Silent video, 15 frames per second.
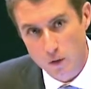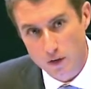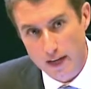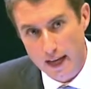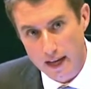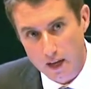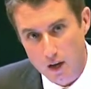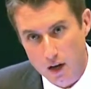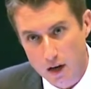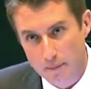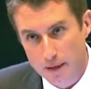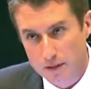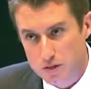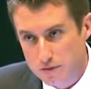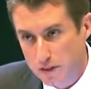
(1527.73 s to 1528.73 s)
organic
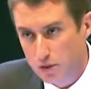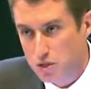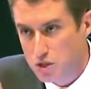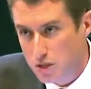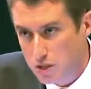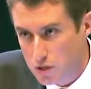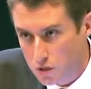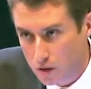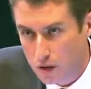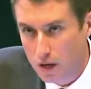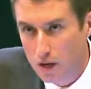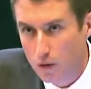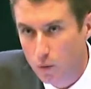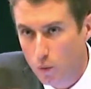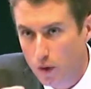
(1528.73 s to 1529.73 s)
compounds, VOCs, or
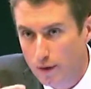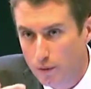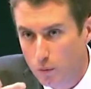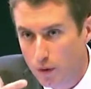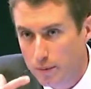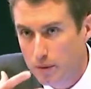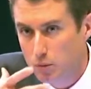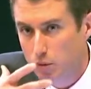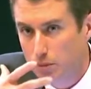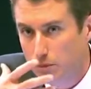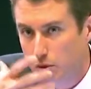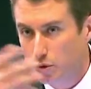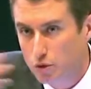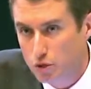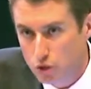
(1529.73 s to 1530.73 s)
what women would
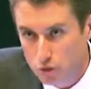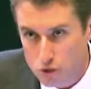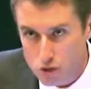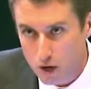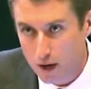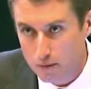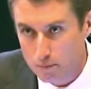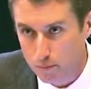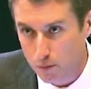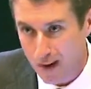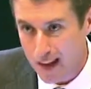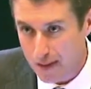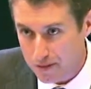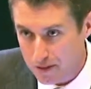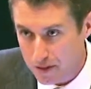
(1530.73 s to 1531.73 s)
produce on
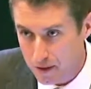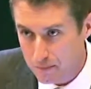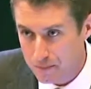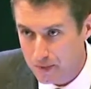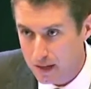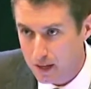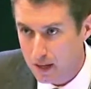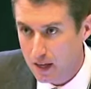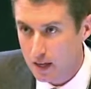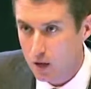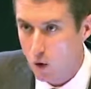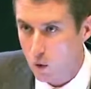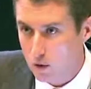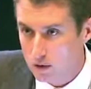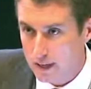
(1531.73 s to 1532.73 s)
breath,
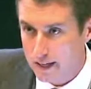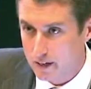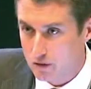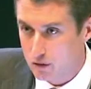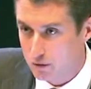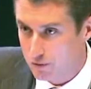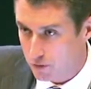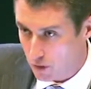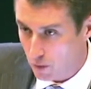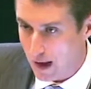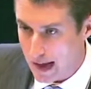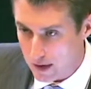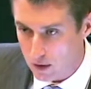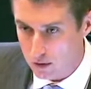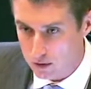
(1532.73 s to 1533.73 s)
correlated to free
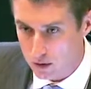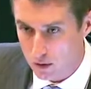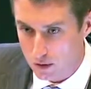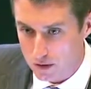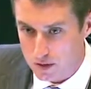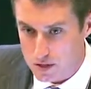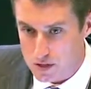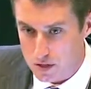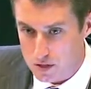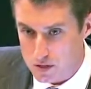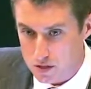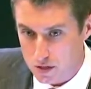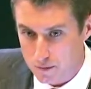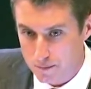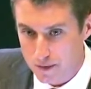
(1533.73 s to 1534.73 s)
radical load in the
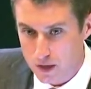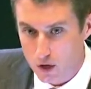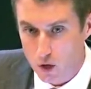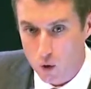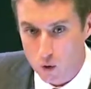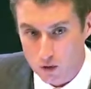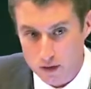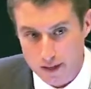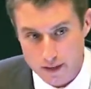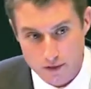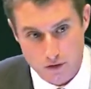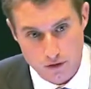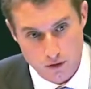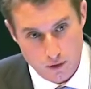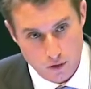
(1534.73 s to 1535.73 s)
system, correlated
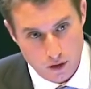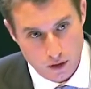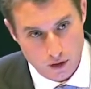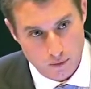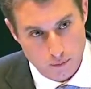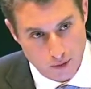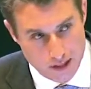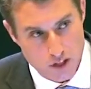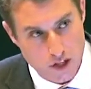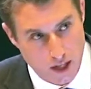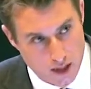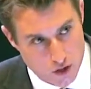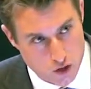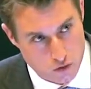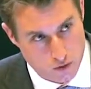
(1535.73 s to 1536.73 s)
to breast
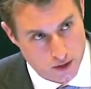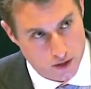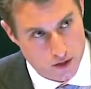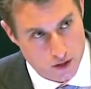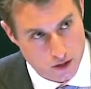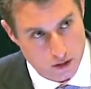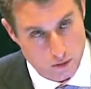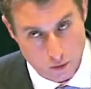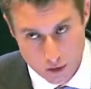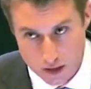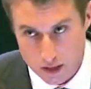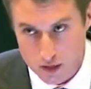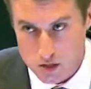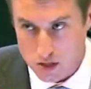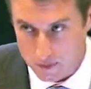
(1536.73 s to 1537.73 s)
cancer risk. Really
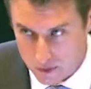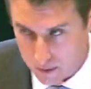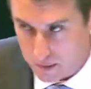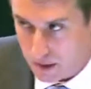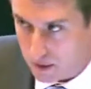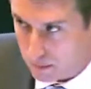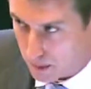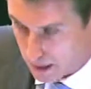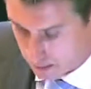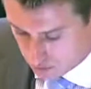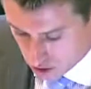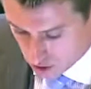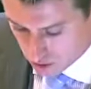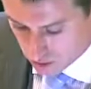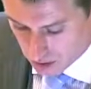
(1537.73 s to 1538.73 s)
neat stuff coming down the pipe
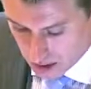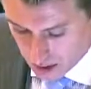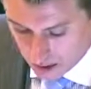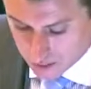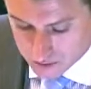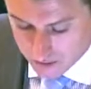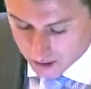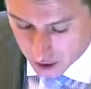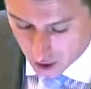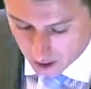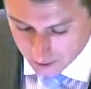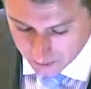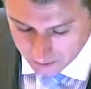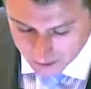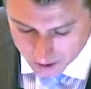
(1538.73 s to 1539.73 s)
soon. Anyways, very
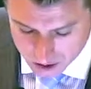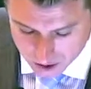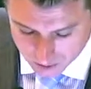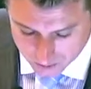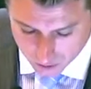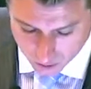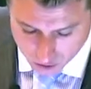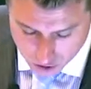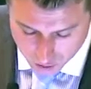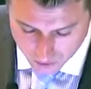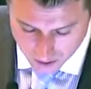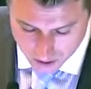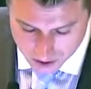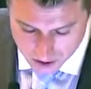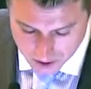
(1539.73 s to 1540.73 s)
non-invasive, no
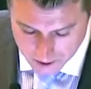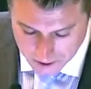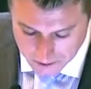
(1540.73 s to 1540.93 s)
squeeze.